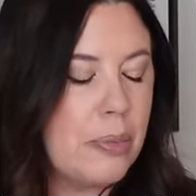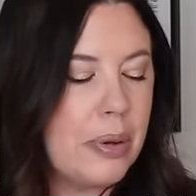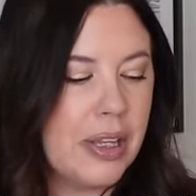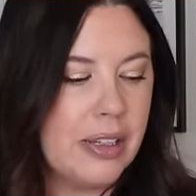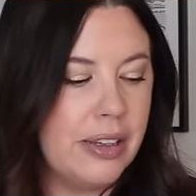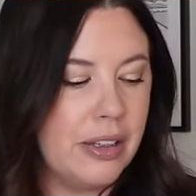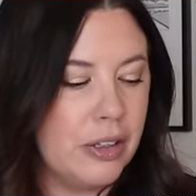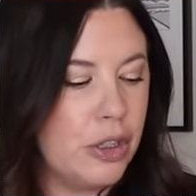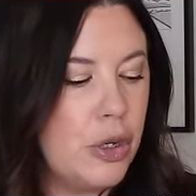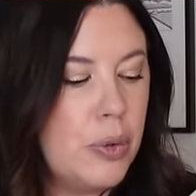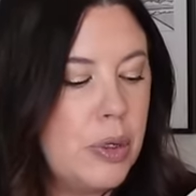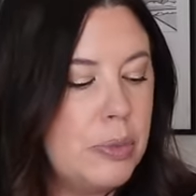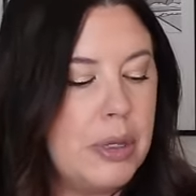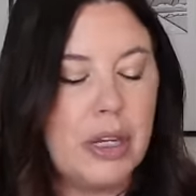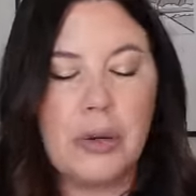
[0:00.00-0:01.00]
but you
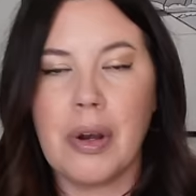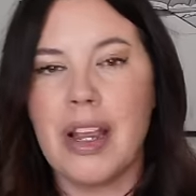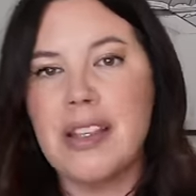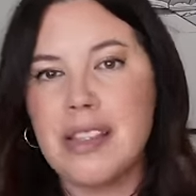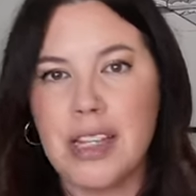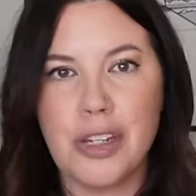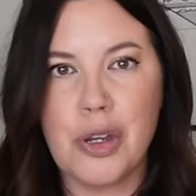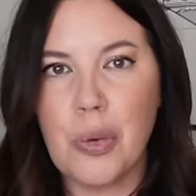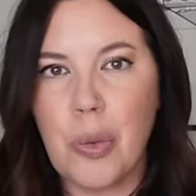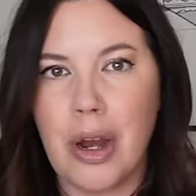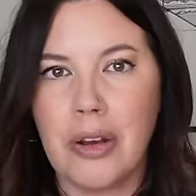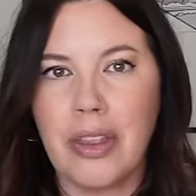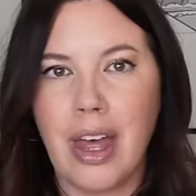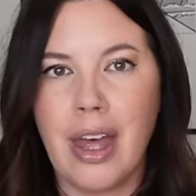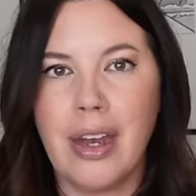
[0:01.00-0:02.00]
would be crazy to
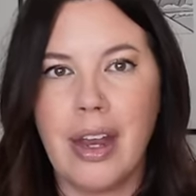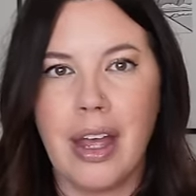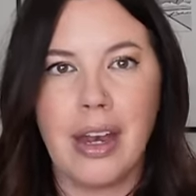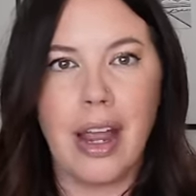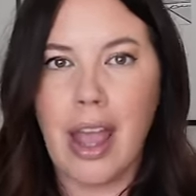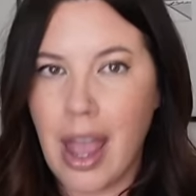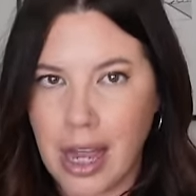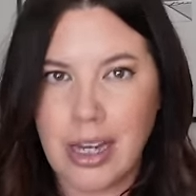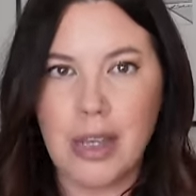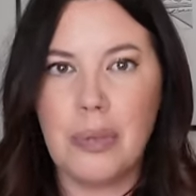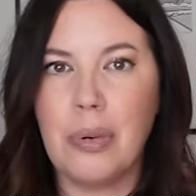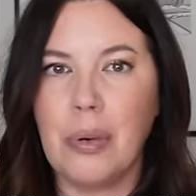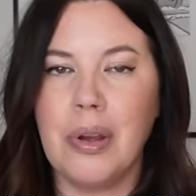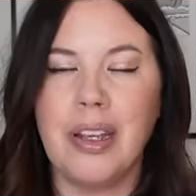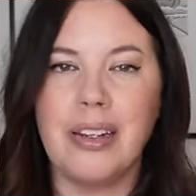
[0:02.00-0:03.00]
wear that at any
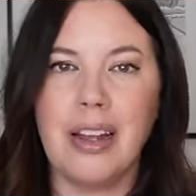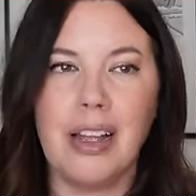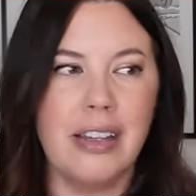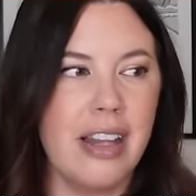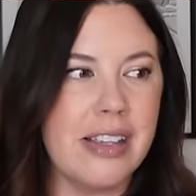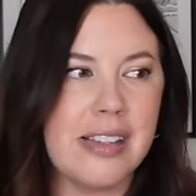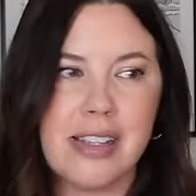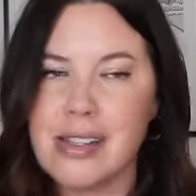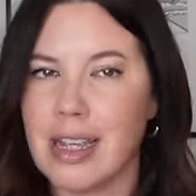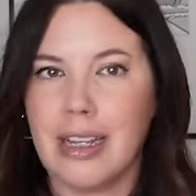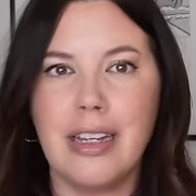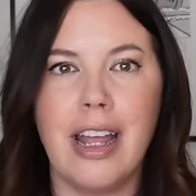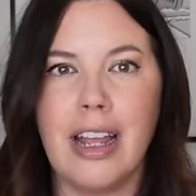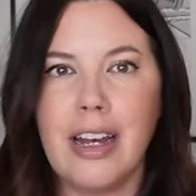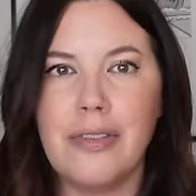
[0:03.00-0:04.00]
point unless it's
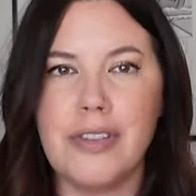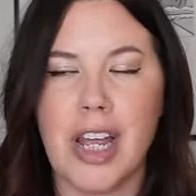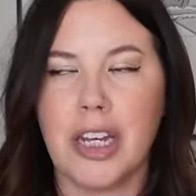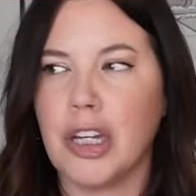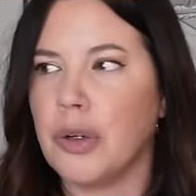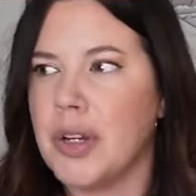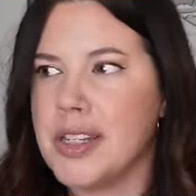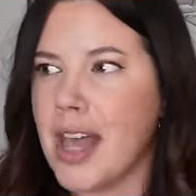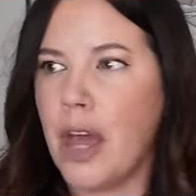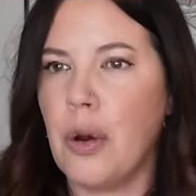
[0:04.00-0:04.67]
like negative ten degrees.